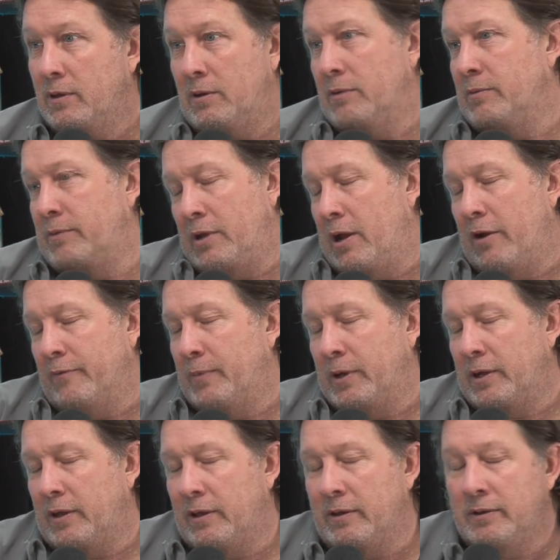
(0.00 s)
or however
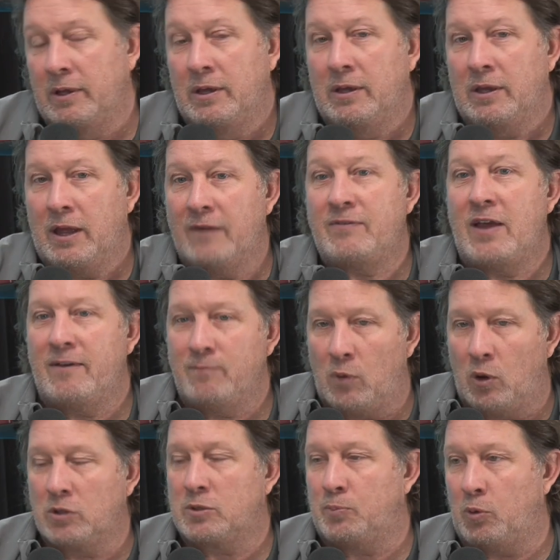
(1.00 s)
many of them, if they have
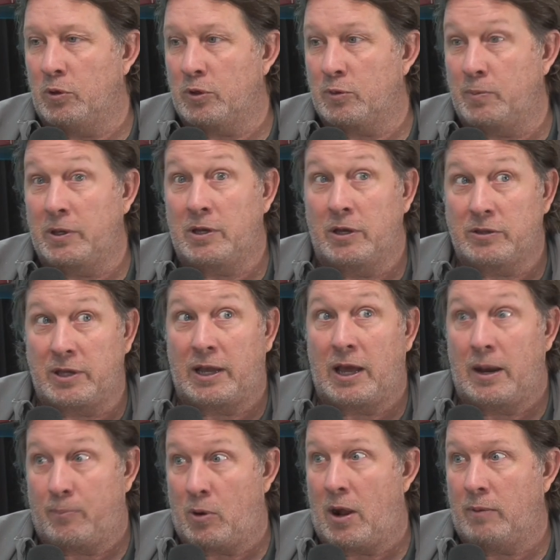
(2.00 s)
multiples because they
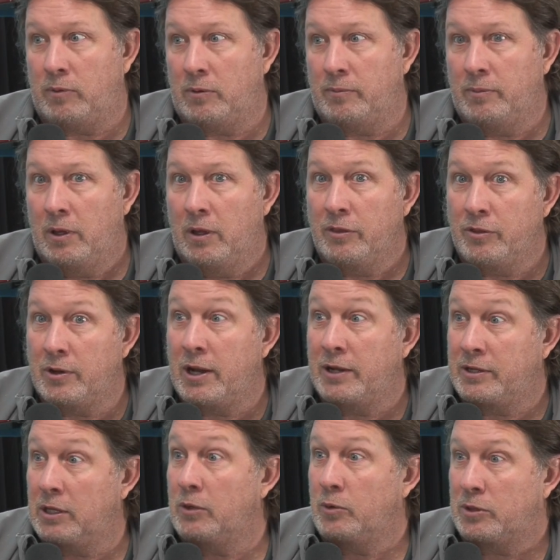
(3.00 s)
got a problem, they're
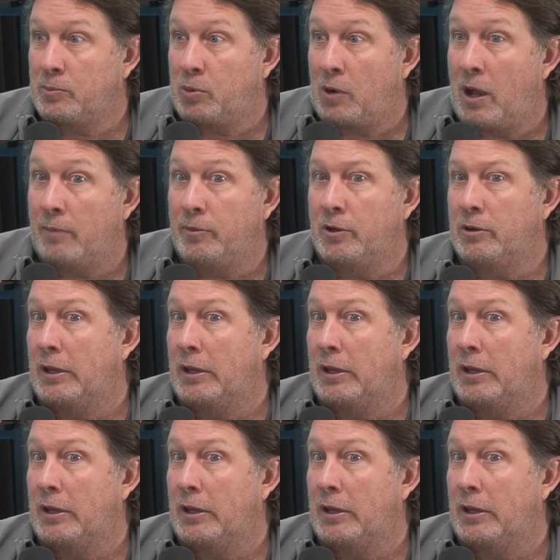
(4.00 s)
not dealing with the problem.